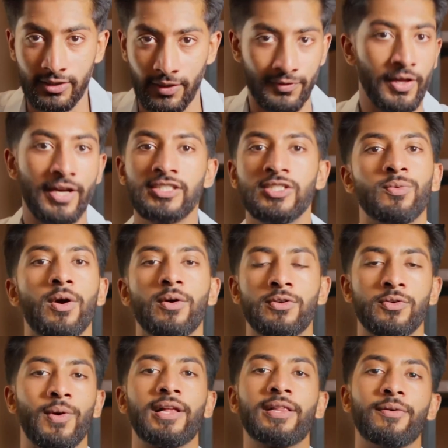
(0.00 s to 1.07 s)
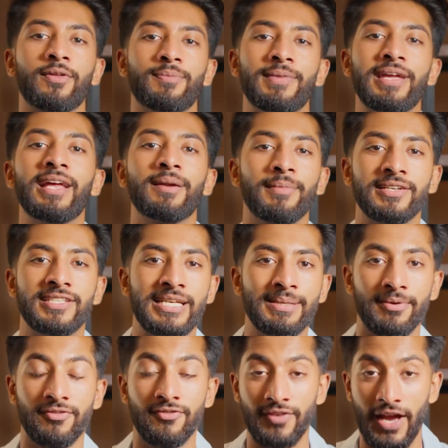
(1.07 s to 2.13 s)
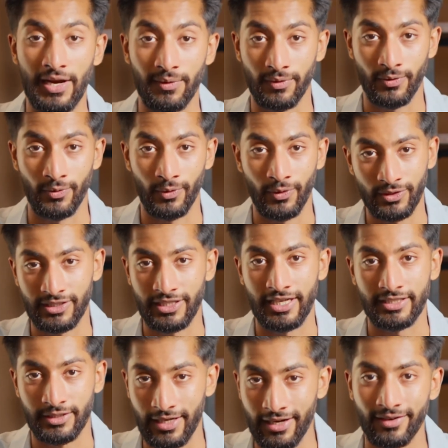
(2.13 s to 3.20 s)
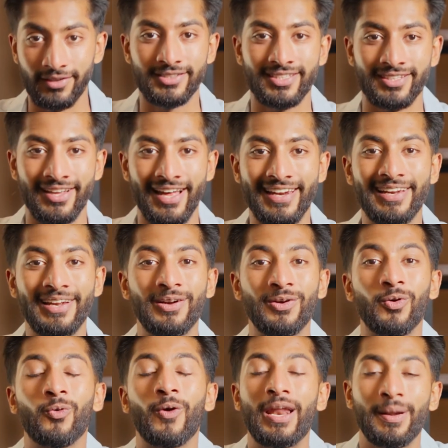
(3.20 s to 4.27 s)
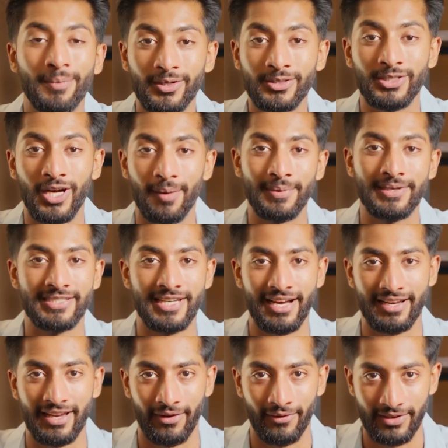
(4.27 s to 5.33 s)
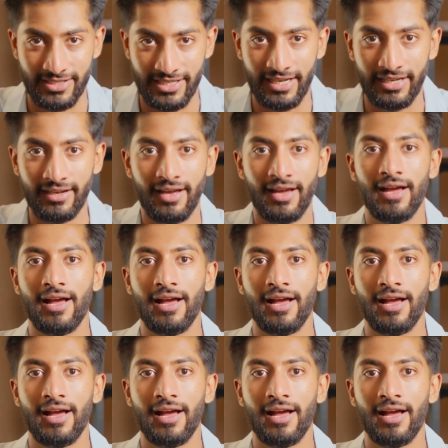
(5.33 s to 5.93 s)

So if you'd like to work directly with me and my team of FANG recruiters and engineers to land an incredible job in tech guaranteed,